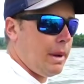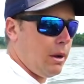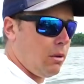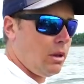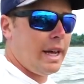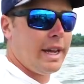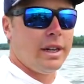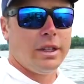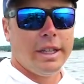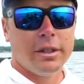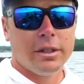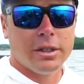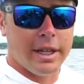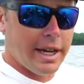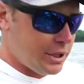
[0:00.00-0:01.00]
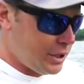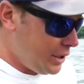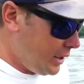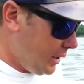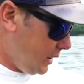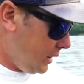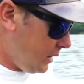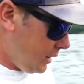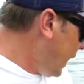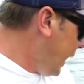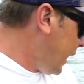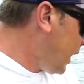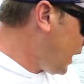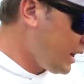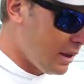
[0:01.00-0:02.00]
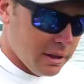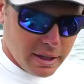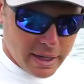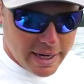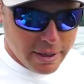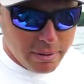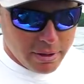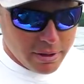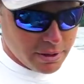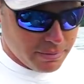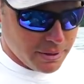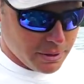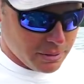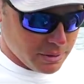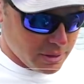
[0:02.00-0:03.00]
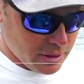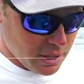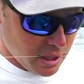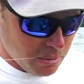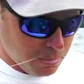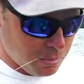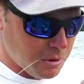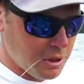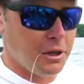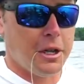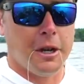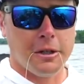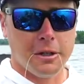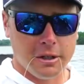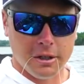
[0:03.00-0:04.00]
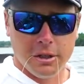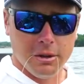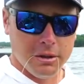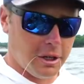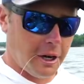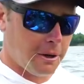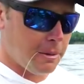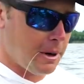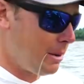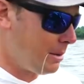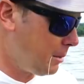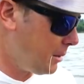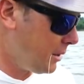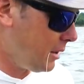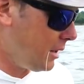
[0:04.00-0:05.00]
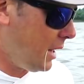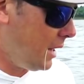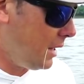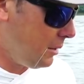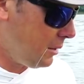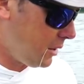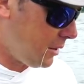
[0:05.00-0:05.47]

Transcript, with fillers: my own line of leaders last year. I cut the line while this fish was in the, the net just because she was kind of wrapped up in the line. It was